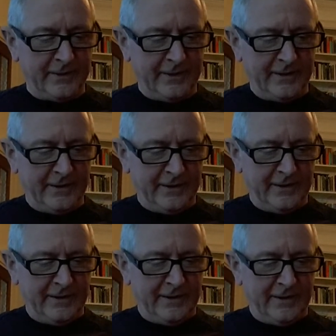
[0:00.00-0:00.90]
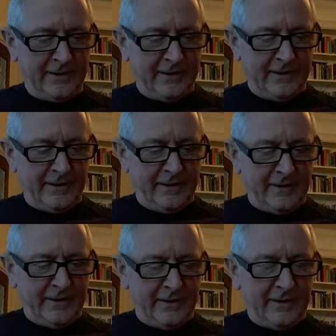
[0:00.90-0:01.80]

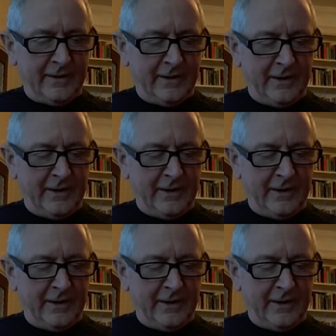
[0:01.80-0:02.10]
(silence)